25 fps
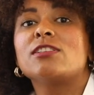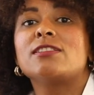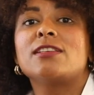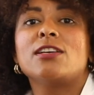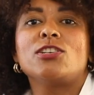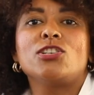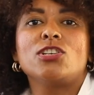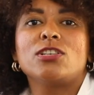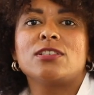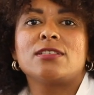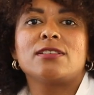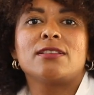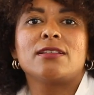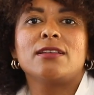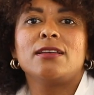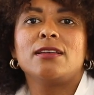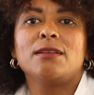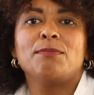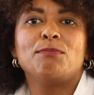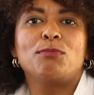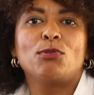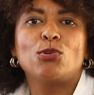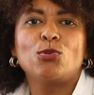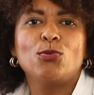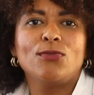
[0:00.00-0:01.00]
such as
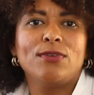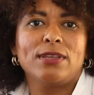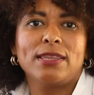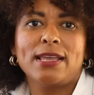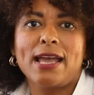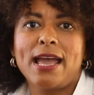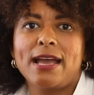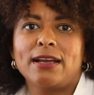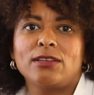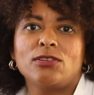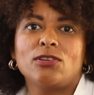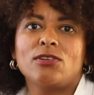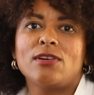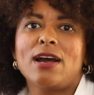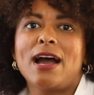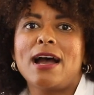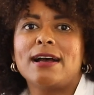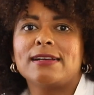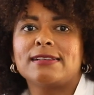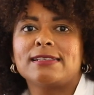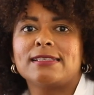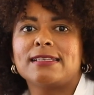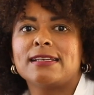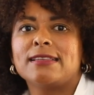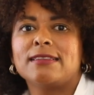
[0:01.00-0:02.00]
improving actor
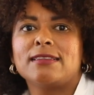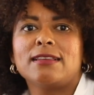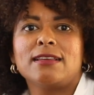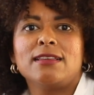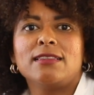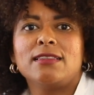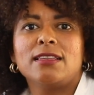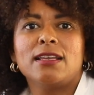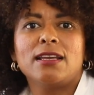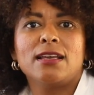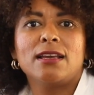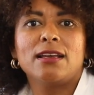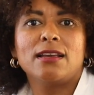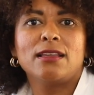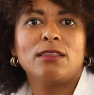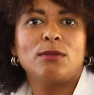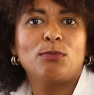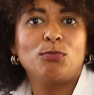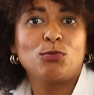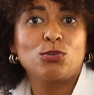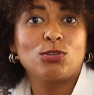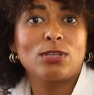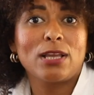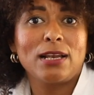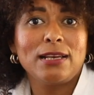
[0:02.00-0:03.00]
accent in The
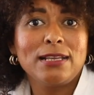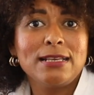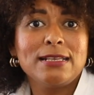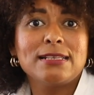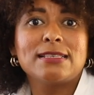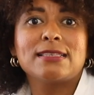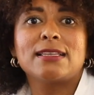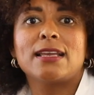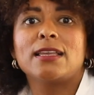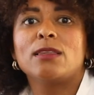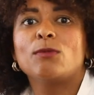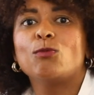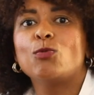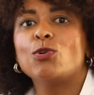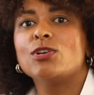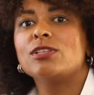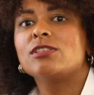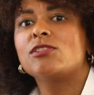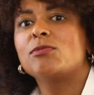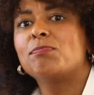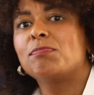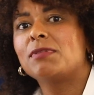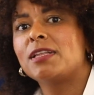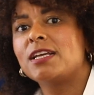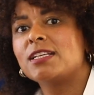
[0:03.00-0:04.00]
Brutalist and voice
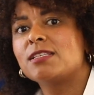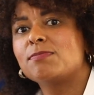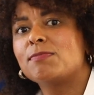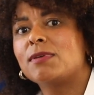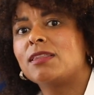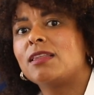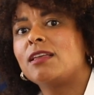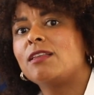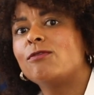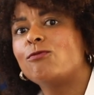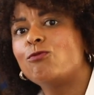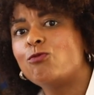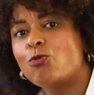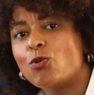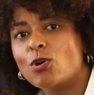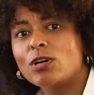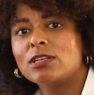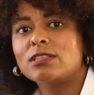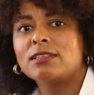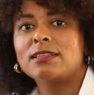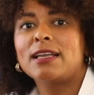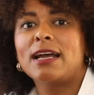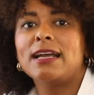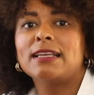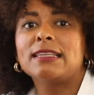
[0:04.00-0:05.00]
replacement in
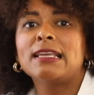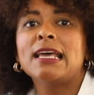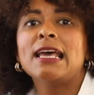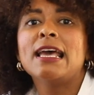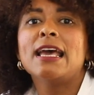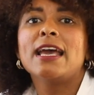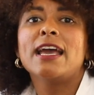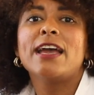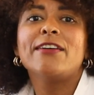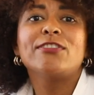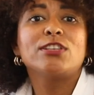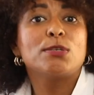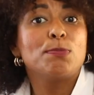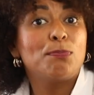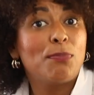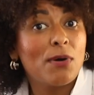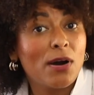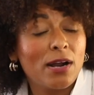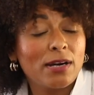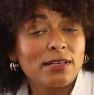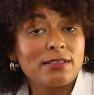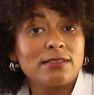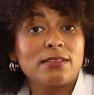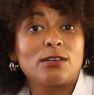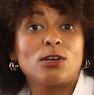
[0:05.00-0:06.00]
Fortnite have
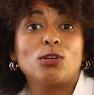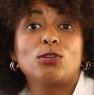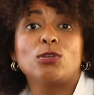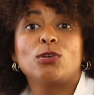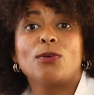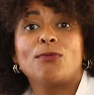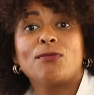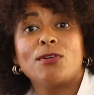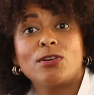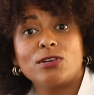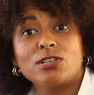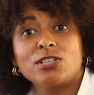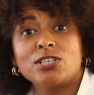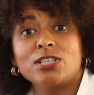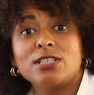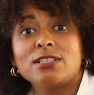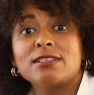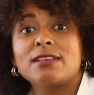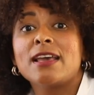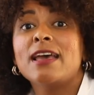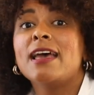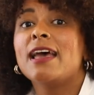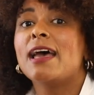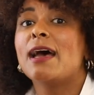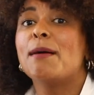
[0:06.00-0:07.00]
sparked controversies
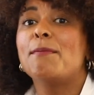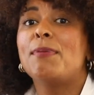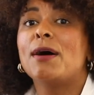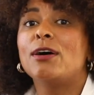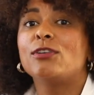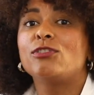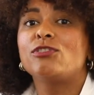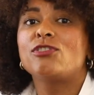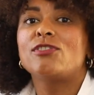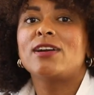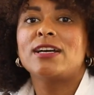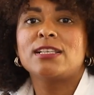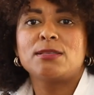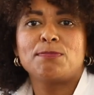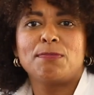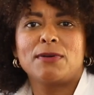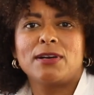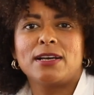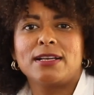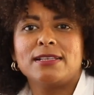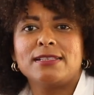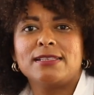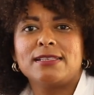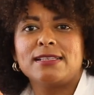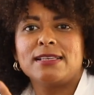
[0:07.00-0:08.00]
about
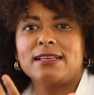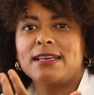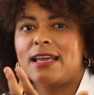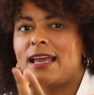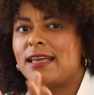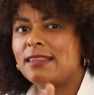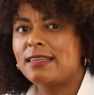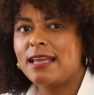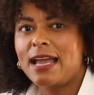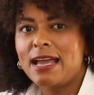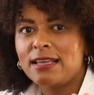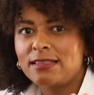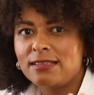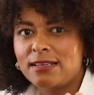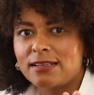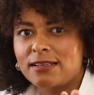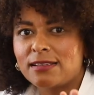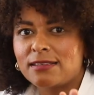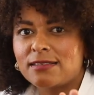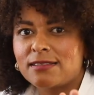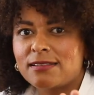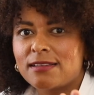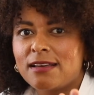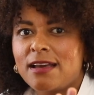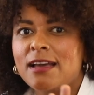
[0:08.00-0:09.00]
transparency and
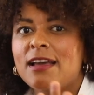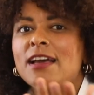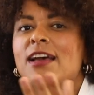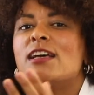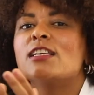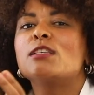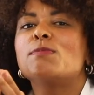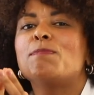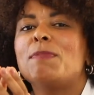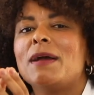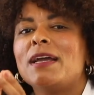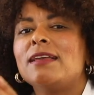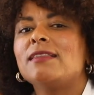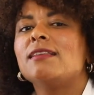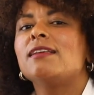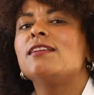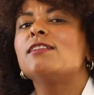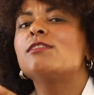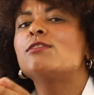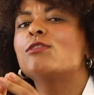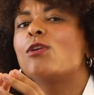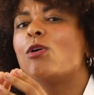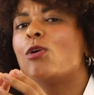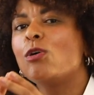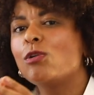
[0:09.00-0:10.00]
ethics. Spain
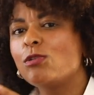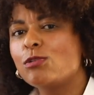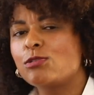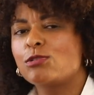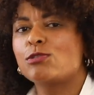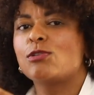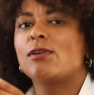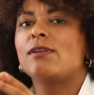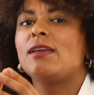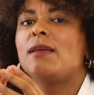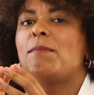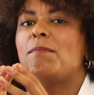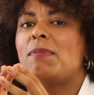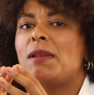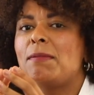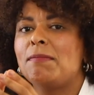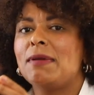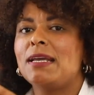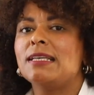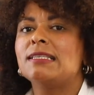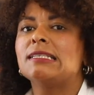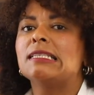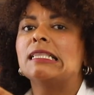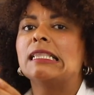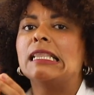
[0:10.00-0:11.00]
is also
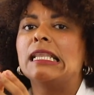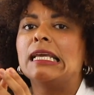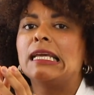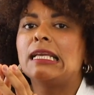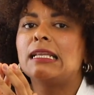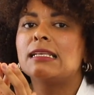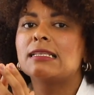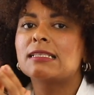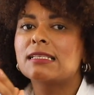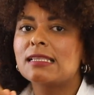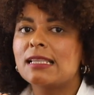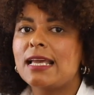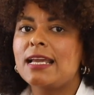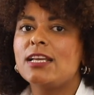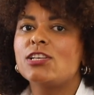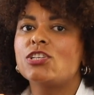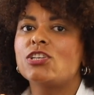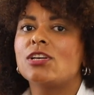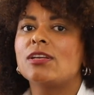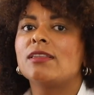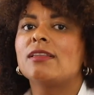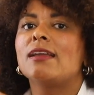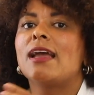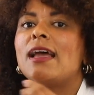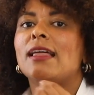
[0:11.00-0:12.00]
implementing
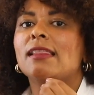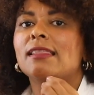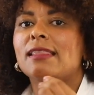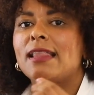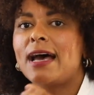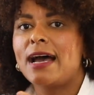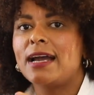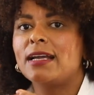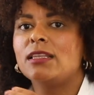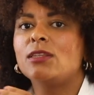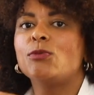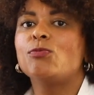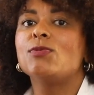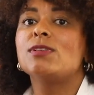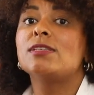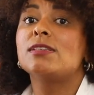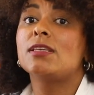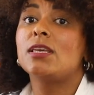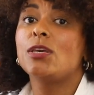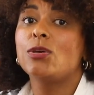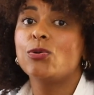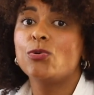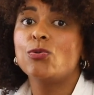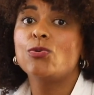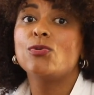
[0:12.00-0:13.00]
legislation aligned with
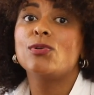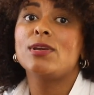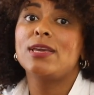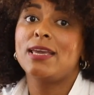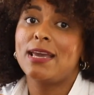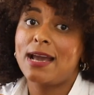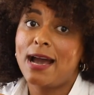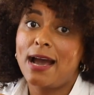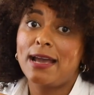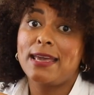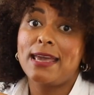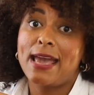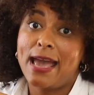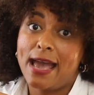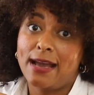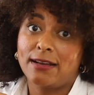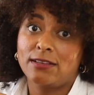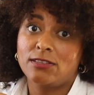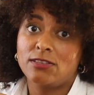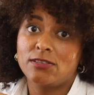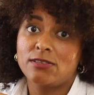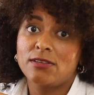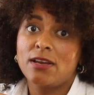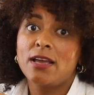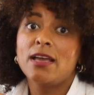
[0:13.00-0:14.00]
EU AI
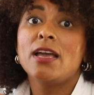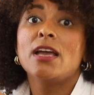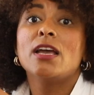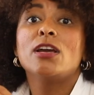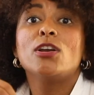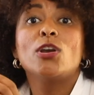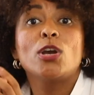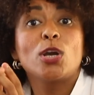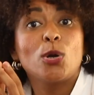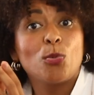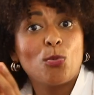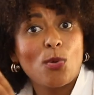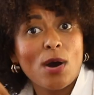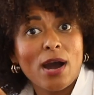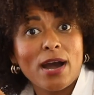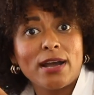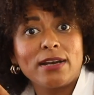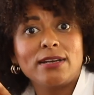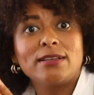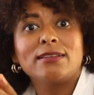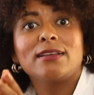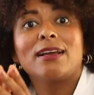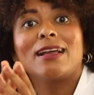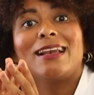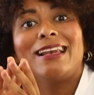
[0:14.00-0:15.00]
Act,
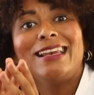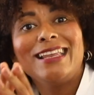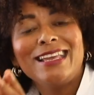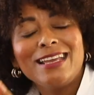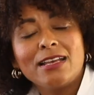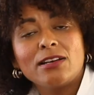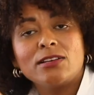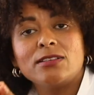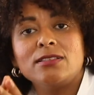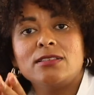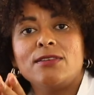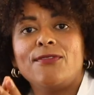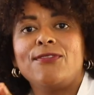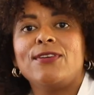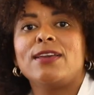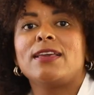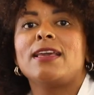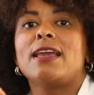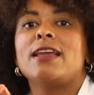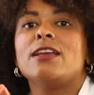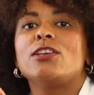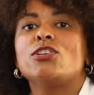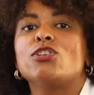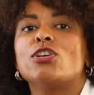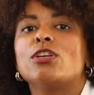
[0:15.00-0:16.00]
requiring clear
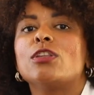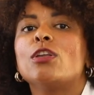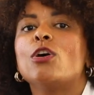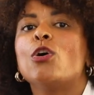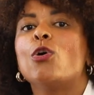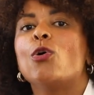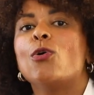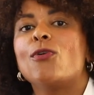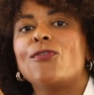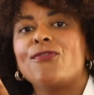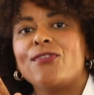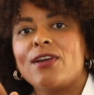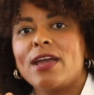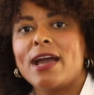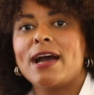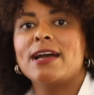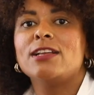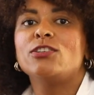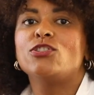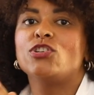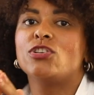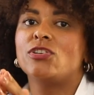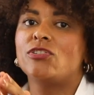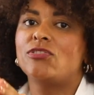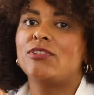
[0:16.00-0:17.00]
identification of
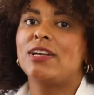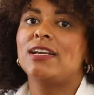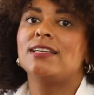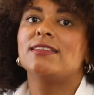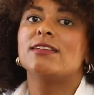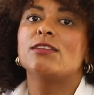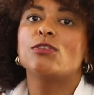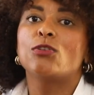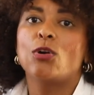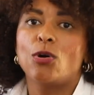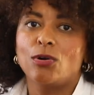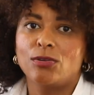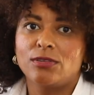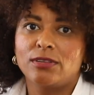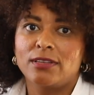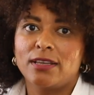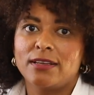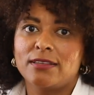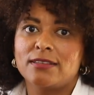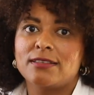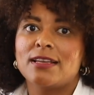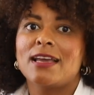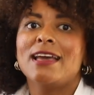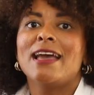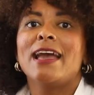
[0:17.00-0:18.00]
AI-generated
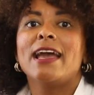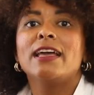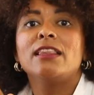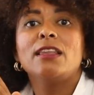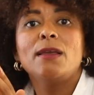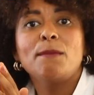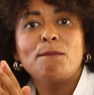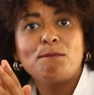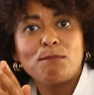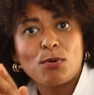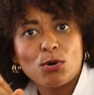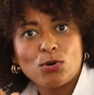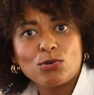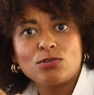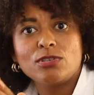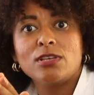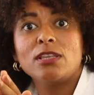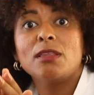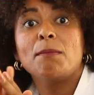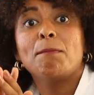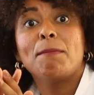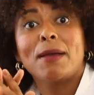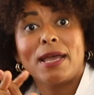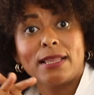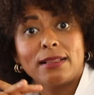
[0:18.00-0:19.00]
content and
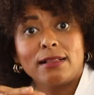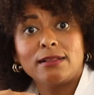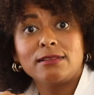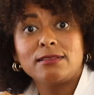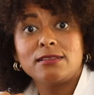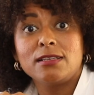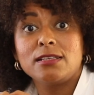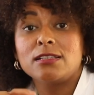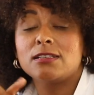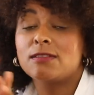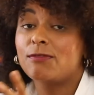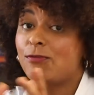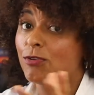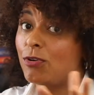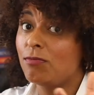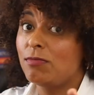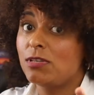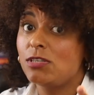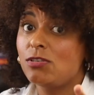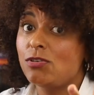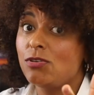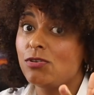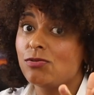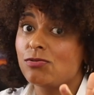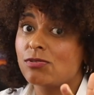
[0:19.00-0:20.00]
imposing penalties for
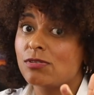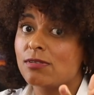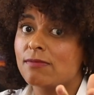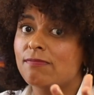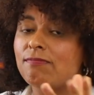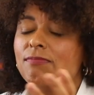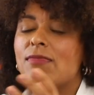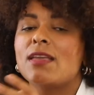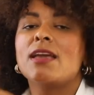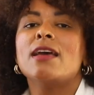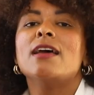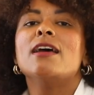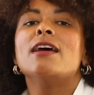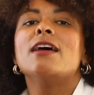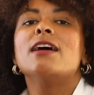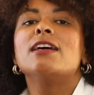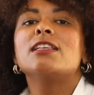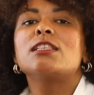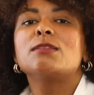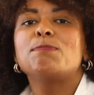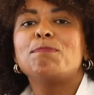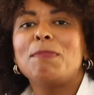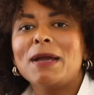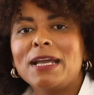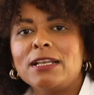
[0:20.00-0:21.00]
misuse.
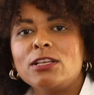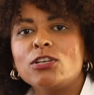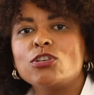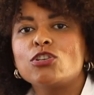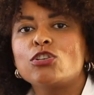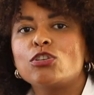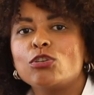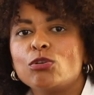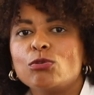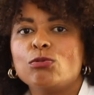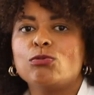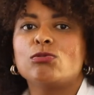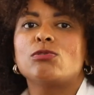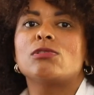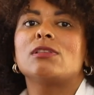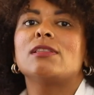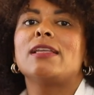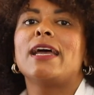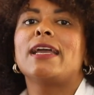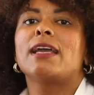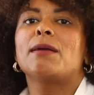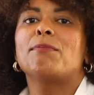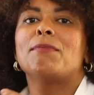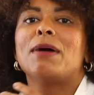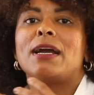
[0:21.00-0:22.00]
Spanish tools
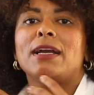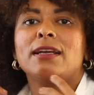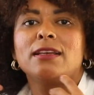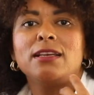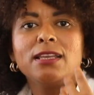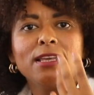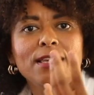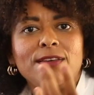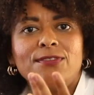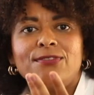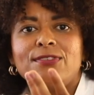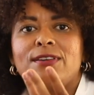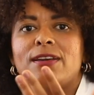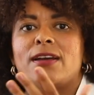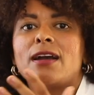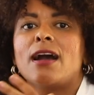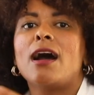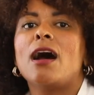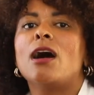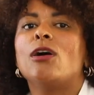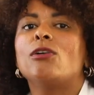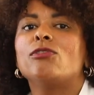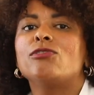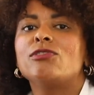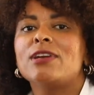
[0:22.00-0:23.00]
like Magnific
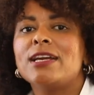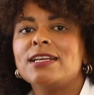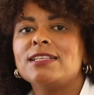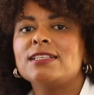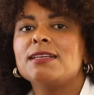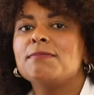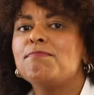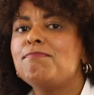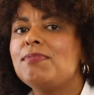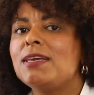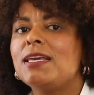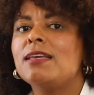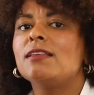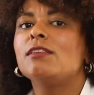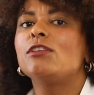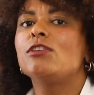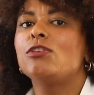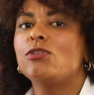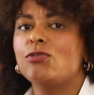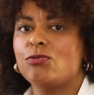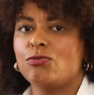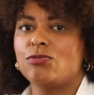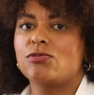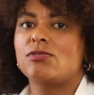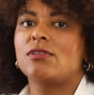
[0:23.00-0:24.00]
are already being
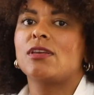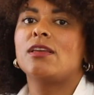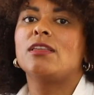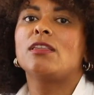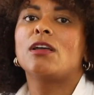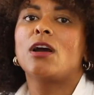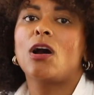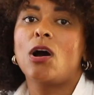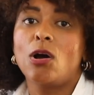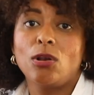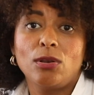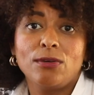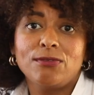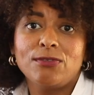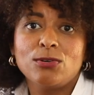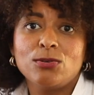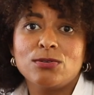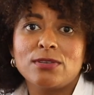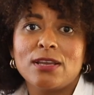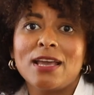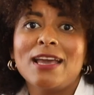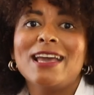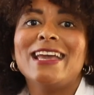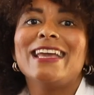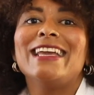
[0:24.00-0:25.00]
used in
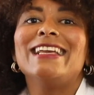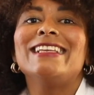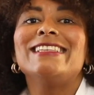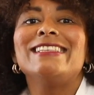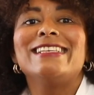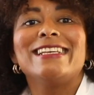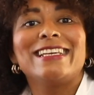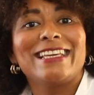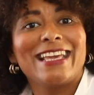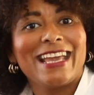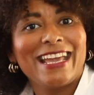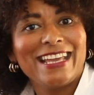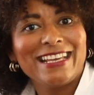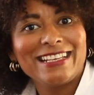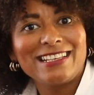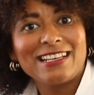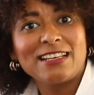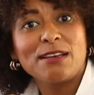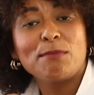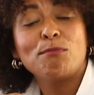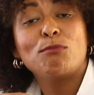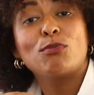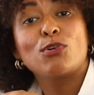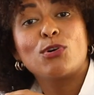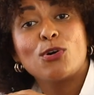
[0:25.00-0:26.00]
Hollywood,
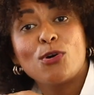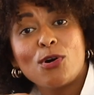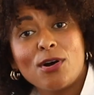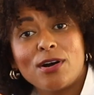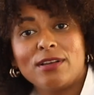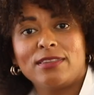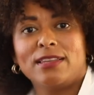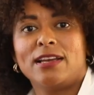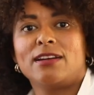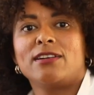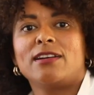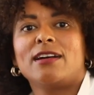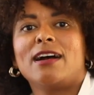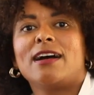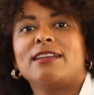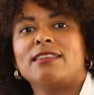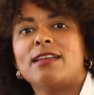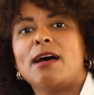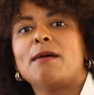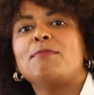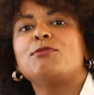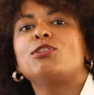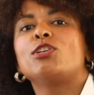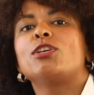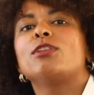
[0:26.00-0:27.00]
indicating broader
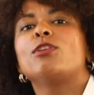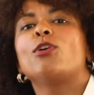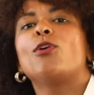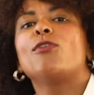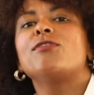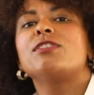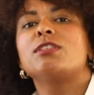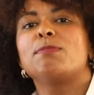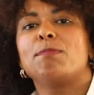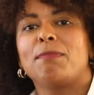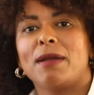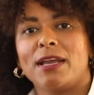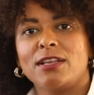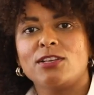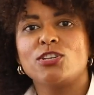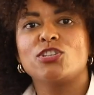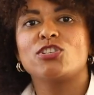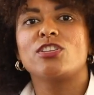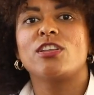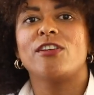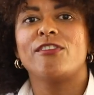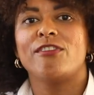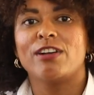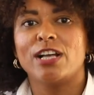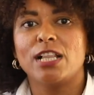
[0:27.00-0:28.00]
adoption of Spanish
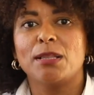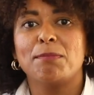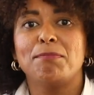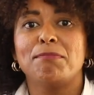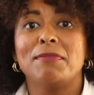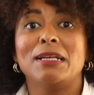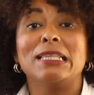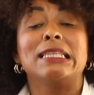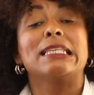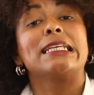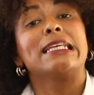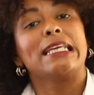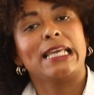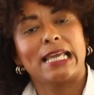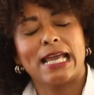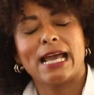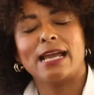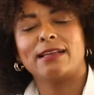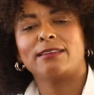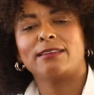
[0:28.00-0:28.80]
development AI